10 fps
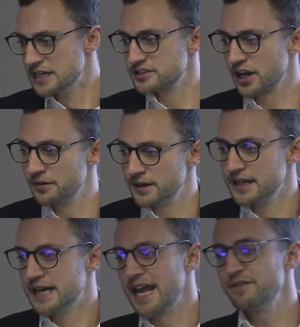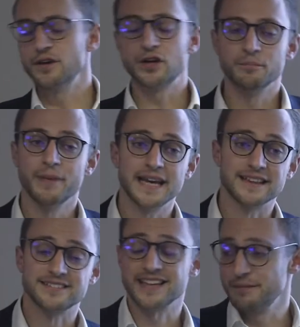So if you can make
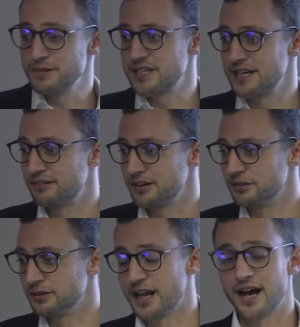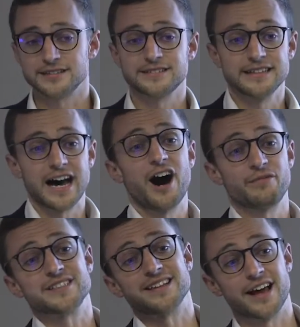the same material last
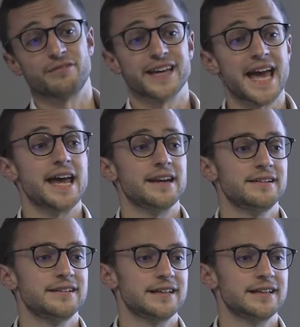half its life again,